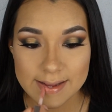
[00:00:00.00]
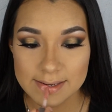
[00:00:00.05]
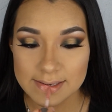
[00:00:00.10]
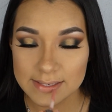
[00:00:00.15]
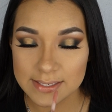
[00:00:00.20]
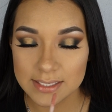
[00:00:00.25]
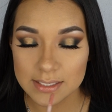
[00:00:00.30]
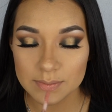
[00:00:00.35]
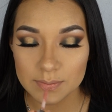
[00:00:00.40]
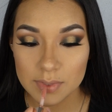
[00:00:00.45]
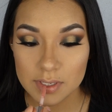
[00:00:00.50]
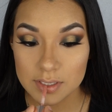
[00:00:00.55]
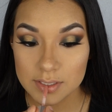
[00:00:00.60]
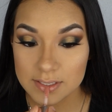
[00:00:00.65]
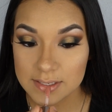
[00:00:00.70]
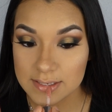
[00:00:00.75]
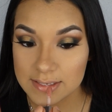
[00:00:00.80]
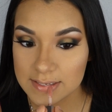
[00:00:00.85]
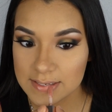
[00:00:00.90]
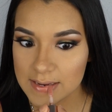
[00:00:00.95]
It just
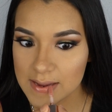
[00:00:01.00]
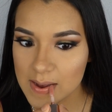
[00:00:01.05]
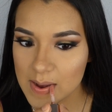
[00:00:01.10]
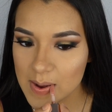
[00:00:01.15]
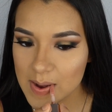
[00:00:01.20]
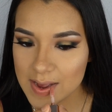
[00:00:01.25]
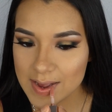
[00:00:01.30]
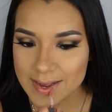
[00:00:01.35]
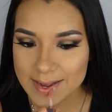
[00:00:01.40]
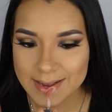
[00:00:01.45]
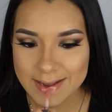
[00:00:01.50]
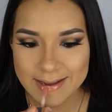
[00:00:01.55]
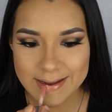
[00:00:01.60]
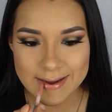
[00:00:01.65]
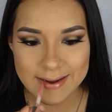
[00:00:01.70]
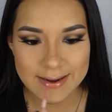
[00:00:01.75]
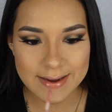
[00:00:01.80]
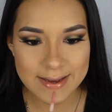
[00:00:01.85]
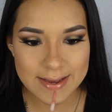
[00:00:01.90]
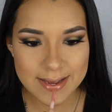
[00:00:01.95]
smells so
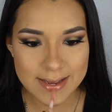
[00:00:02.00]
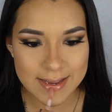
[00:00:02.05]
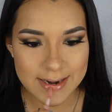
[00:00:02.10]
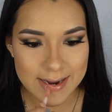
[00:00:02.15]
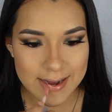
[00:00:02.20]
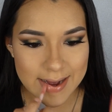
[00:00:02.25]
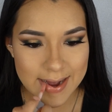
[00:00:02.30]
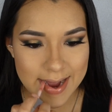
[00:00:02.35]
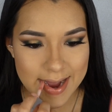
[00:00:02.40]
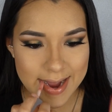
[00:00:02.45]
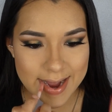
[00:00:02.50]
good.